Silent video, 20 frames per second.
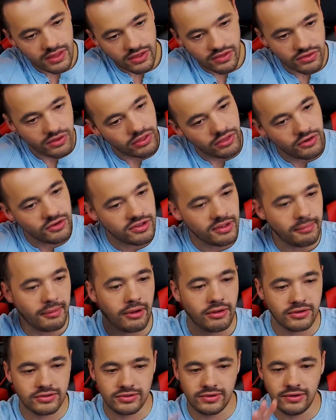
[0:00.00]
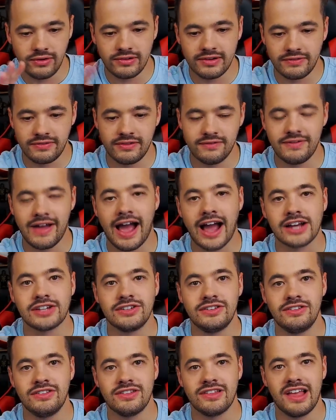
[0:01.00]
So there's about two different
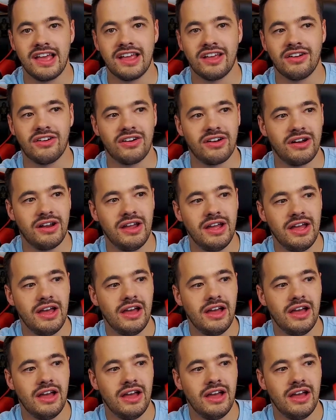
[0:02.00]
factions, like, or